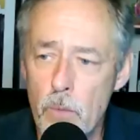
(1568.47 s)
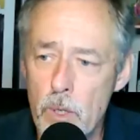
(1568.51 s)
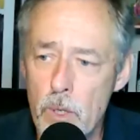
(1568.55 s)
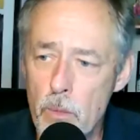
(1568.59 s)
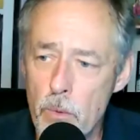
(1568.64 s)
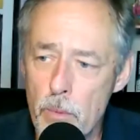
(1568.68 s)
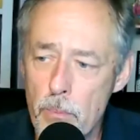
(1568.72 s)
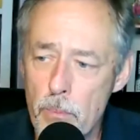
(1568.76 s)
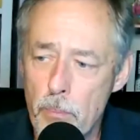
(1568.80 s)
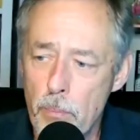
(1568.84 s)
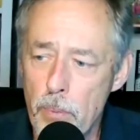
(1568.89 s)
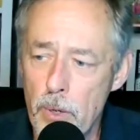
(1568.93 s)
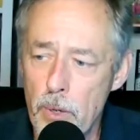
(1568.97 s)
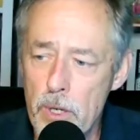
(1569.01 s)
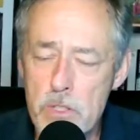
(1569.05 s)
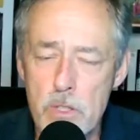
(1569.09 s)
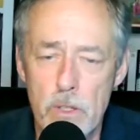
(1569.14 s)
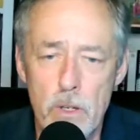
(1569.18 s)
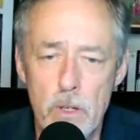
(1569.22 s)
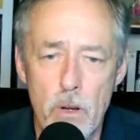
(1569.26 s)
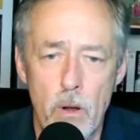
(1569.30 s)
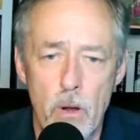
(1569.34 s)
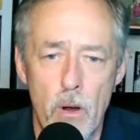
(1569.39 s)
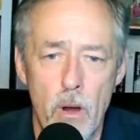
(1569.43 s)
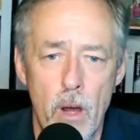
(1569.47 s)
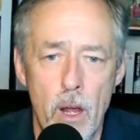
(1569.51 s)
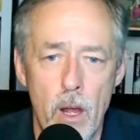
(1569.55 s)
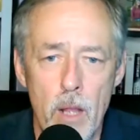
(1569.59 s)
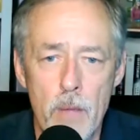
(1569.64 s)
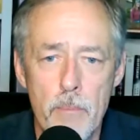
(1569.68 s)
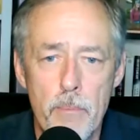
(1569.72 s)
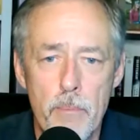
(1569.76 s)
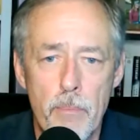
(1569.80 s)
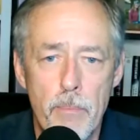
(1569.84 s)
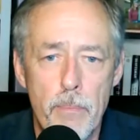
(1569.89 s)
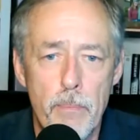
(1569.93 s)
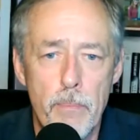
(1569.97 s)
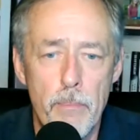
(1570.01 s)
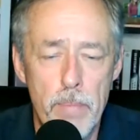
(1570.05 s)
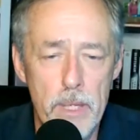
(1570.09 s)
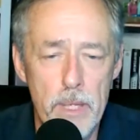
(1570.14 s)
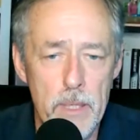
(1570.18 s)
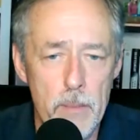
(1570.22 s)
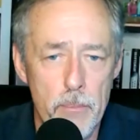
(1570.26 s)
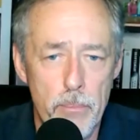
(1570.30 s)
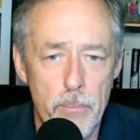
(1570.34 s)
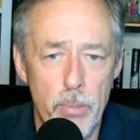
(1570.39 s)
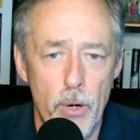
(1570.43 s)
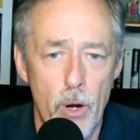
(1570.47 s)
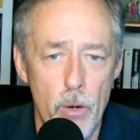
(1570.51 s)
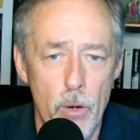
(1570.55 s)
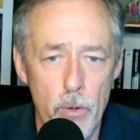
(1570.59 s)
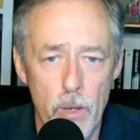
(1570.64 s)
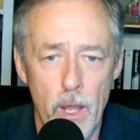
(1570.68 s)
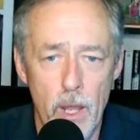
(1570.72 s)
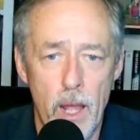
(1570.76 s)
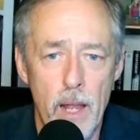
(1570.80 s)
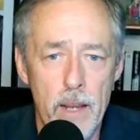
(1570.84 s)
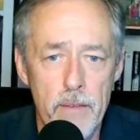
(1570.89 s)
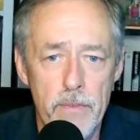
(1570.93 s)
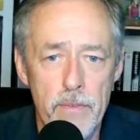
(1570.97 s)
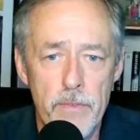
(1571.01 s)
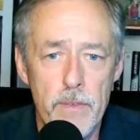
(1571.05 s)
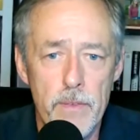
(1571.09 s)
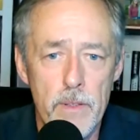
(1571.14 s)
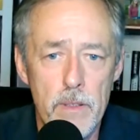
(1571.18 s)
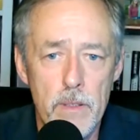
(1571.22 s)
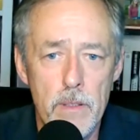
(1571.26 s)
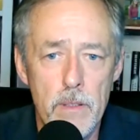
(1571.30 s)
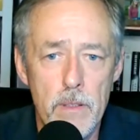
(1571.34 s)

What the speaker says: we were preaching on being pro-life,